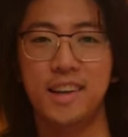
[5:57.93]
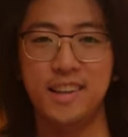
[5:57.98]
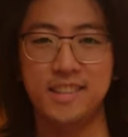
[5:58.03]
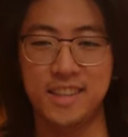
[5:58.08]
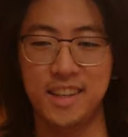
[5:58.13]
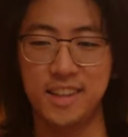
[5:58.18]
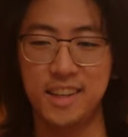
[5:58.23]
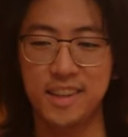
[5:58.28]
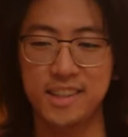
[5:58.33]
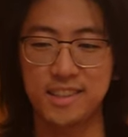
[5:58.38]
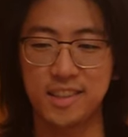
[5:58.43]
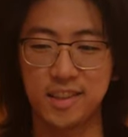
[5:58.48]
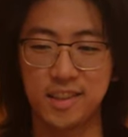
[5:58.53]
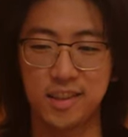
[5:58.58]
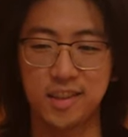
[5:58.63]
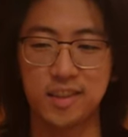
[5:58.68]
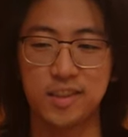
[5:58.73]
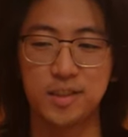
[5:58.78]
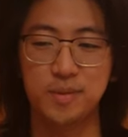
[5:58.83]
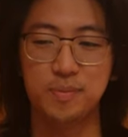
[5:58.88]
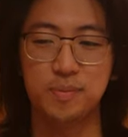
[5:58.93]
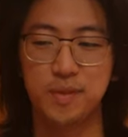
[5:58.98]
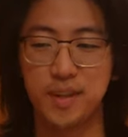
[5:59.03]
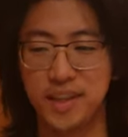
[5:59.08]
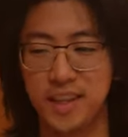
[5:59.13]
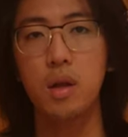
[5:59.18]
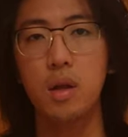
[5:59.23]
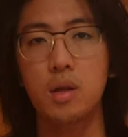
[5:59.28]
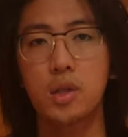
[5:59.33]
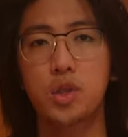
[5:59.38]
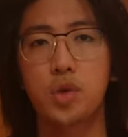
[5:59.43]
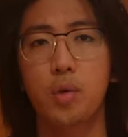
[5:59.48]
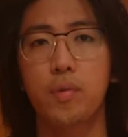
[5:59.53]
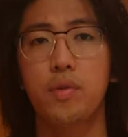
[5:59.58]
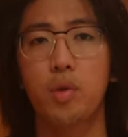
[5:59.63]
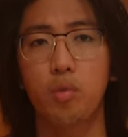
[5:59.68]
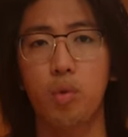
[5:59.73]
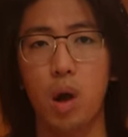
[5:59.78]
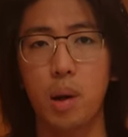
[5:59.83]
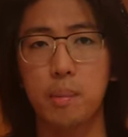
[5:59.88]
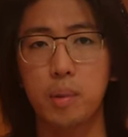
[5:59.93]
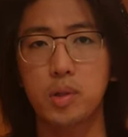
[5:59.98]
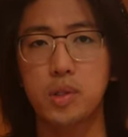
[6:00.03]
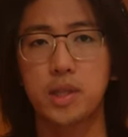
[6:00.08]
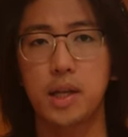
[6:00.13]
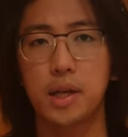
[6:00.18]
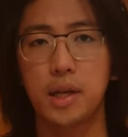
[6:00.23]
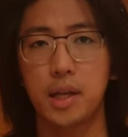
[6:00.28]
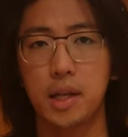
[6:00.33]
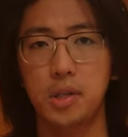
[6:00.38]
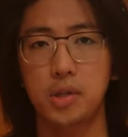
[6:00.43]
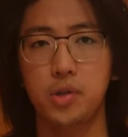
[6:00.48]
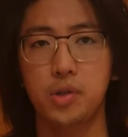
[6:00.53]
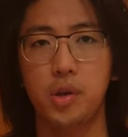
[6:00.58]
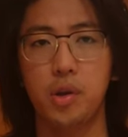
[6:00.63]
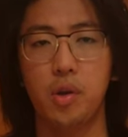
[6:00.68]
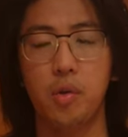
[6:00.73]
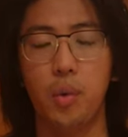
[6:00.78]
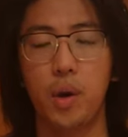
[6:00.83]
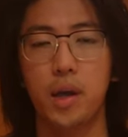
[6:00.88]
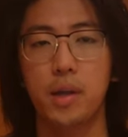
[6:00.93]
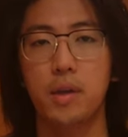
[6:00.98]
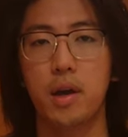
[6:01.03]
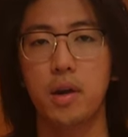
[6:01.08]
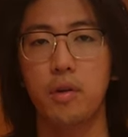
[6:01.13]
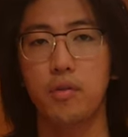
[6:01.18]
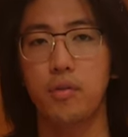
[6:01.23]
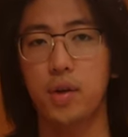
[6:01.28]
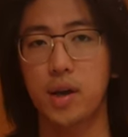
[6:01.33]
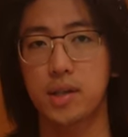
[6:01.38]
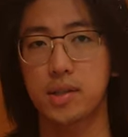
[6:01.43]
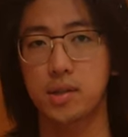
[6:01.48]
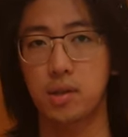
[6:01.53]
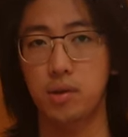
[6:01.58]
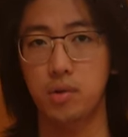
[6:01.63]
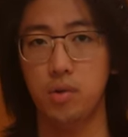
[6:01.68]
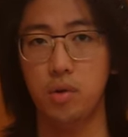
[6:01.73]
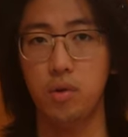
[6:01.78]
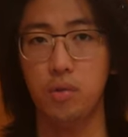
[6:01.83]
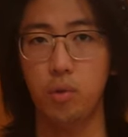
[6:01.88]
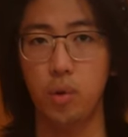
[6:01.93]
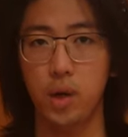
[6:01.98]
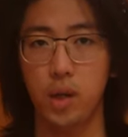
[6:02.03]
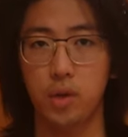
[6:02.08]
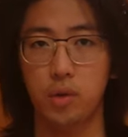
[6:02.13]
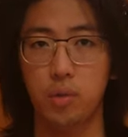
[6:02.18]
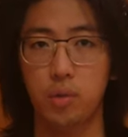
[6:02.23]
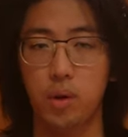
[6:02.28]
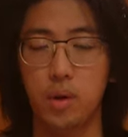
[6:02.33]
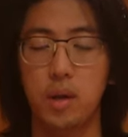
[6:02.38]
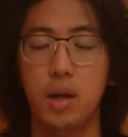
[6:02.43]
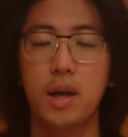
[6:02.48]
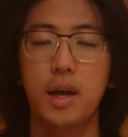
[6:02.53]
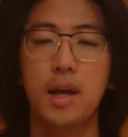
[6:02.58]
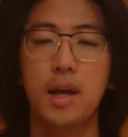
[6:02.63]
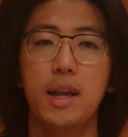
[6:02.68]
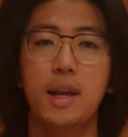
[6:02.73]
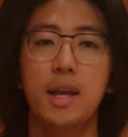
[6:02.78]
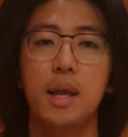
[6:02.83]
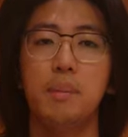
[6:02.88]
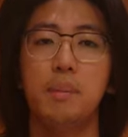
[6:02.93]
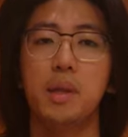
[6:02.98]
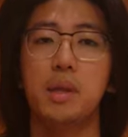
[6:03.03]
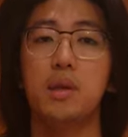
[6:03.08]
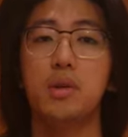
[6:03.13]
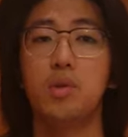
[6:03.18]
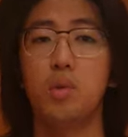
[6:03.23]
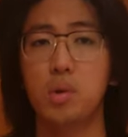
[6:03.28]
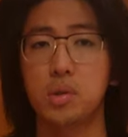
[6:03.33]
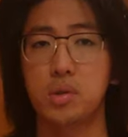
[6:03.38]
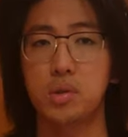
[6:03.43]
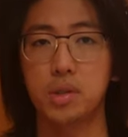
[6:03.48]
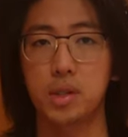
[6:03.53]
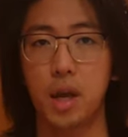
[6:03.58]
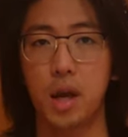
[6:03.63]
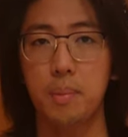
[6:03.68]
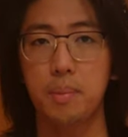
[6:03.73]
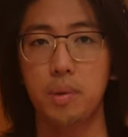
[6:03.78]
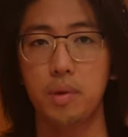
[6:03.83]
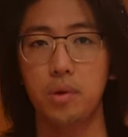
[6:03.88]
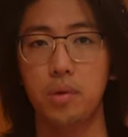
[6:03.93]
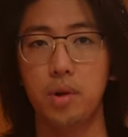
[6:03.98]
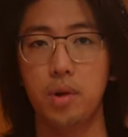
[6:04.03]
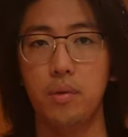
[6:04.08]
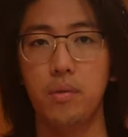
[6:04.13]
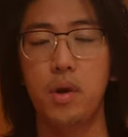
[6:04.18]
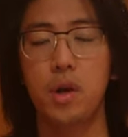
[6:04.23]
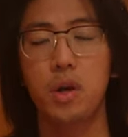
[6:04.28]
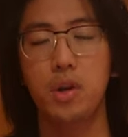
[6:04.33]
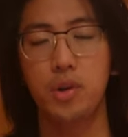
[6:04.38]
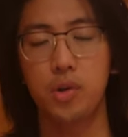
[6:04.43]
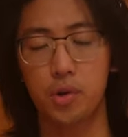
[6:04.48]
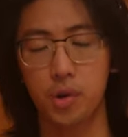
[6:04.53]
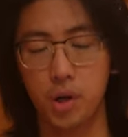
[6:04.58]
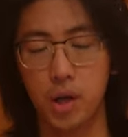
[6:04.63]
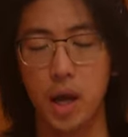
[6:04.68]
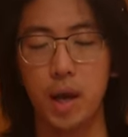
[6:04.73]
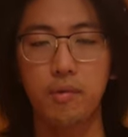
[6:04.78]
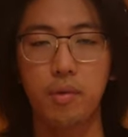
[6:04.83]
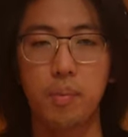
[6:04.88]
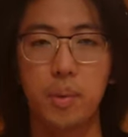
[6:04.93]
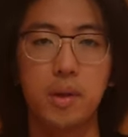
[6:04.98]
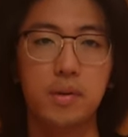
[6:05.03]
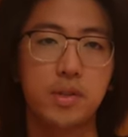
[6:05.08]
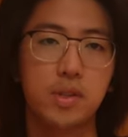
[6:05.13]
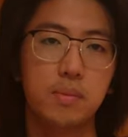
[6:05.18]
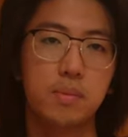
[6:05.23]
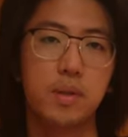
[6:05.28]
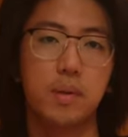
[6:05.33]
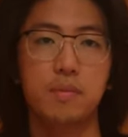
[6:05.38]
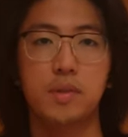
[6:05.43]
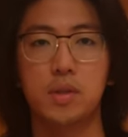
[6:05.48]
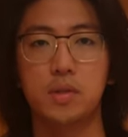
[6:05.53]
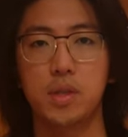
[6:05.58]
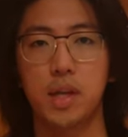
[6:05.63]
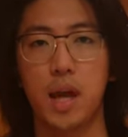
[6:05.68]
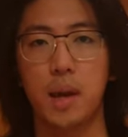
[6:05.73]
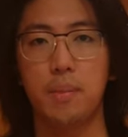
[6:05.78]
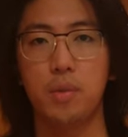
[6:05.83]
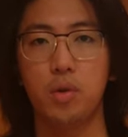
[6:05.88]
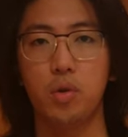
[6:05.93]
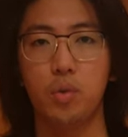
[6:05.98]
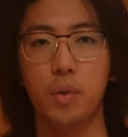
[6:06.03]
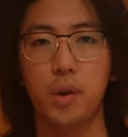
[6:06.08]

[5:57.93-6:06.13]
as I like to call them, so if the rhomboids get injured in a way that affects the nerve running through it, namely the dorsal scapular nerve, you're gonna have a bit of symptoms of scapular